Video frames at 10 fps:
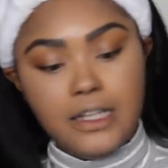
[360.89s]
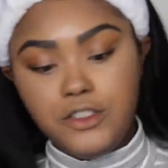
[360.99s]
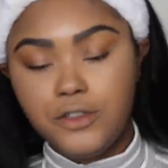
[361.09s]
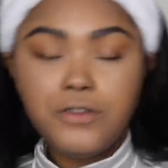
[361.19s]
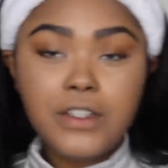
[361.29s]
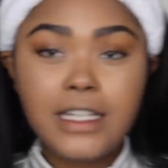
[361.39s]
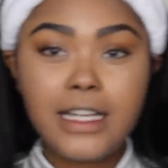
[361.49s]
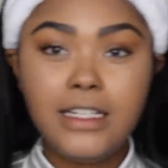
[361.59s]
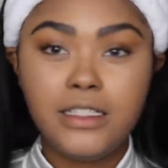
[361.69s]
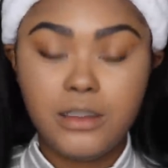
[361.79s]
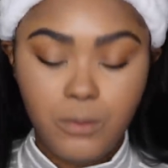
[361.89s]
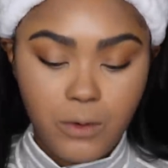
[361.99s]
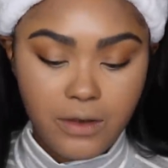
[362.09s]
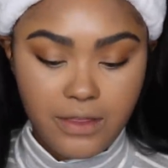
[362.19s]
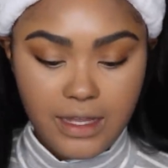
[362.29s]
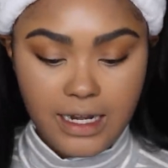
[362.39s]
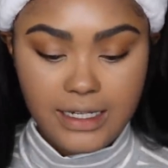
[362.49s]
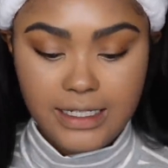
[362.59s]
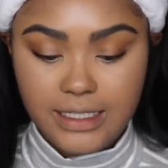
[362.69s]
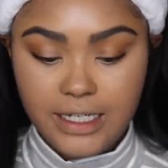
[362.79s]
I do feel like I need some warmth, and I
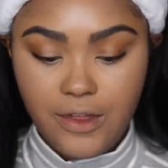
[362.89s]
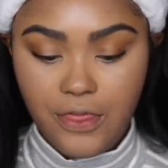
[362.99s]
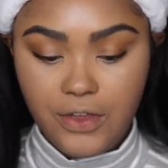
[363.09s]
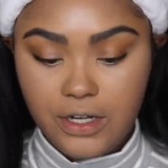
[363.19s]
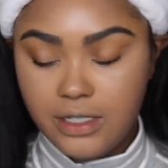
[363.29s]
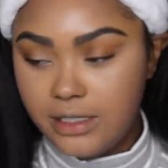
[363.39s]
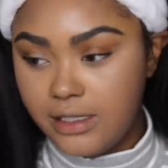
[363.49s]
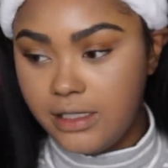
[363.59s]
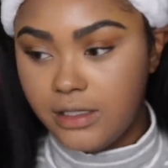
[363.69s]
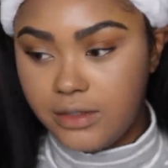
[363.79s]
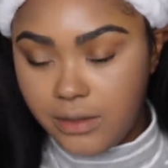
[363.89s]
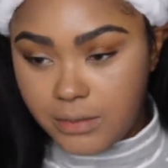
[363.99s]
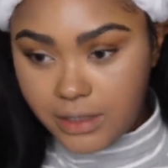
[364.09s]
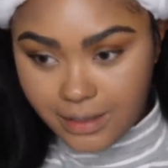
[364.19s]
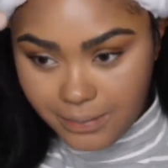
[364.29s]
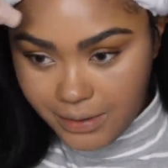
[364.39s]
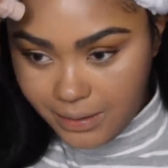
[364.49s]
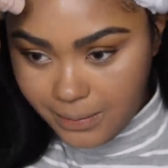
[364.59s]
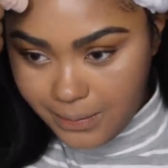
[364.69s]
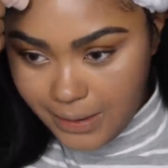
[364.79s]
didn't get a third concealer, so I'm just gonna
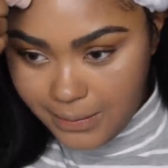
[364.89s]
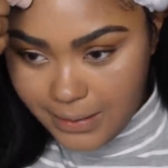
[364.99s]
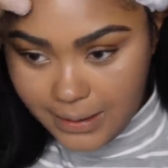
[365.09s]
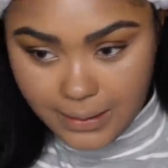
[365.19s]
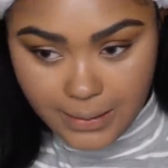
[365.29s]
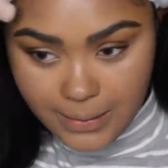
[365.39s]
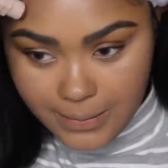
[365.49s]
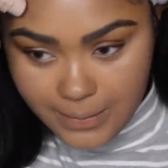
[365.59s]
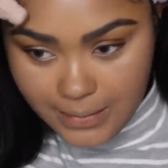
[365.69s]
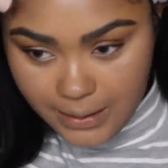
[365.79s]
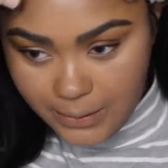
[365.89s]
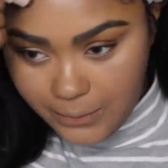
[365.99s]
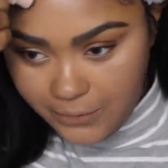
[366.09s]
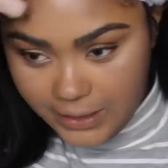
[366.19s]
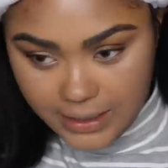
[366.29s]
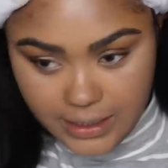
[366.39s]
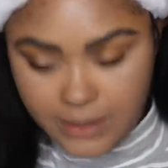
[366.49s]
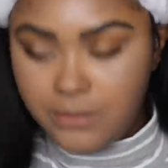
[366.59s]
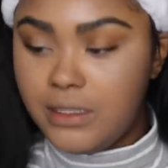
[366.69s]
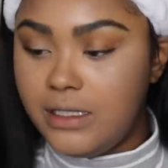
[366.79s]
pop my little
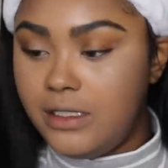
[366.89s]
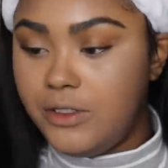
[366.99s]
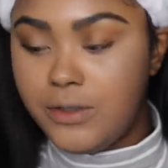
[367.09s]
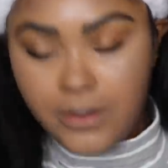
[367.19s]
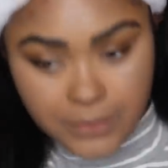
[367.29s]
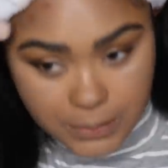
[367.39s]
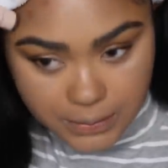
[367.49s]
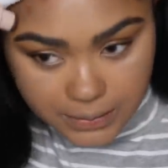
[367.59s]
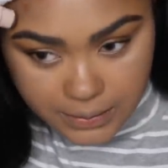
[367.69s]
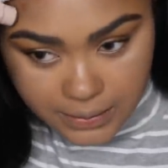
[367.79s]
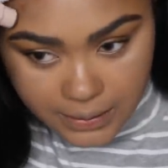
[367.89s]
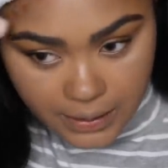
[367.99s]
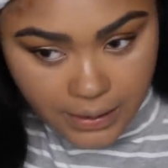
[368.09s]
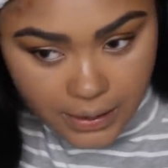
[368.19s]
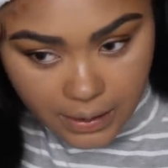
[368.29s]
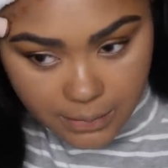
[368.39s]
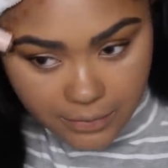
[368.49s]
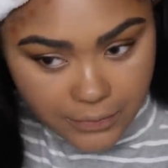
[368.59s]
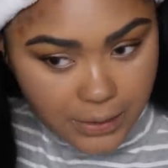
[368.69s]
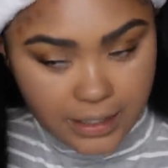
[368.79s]
Fenty, what is this, truffle, on
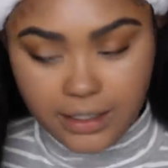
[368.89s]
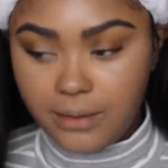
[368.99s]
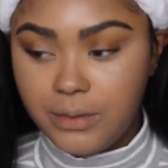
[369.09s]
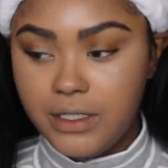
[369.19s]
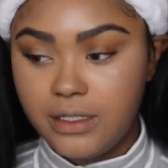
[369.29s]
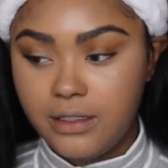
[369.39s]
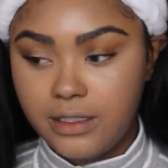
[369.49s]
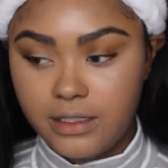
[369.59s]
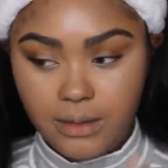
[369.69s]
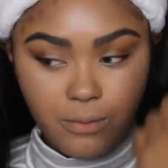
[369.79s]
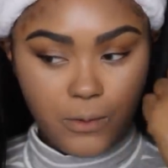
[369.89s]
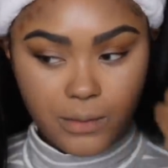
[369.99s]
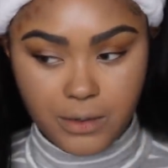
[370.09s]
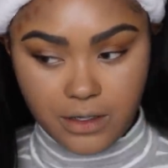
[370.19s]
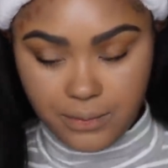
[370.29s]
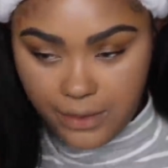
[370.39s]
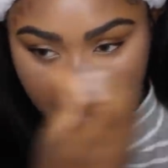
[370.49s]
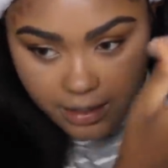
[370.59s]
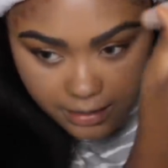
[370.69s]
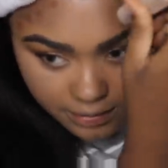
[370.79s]
my forehead in particular because I'm warmer up
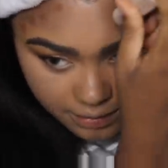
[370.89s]
there.